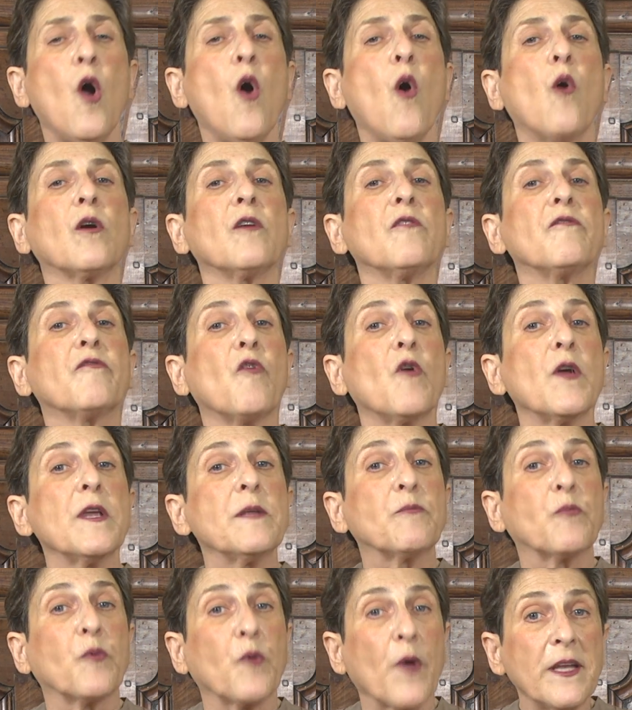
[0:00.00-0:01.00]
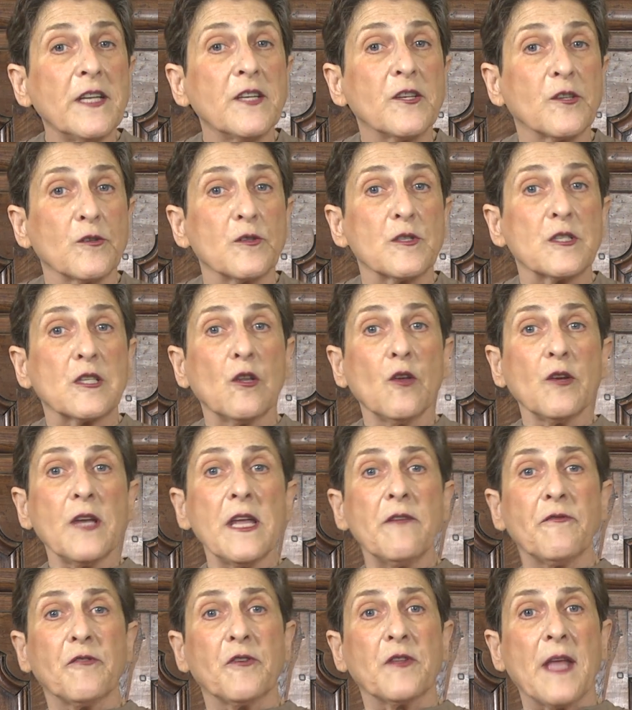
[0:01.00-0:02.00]
or avoid predators
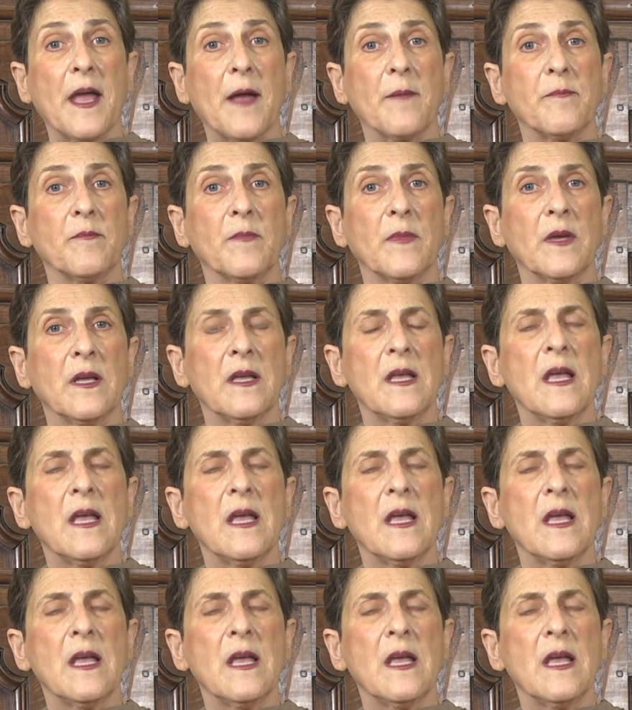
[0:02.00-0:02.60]
looking for them.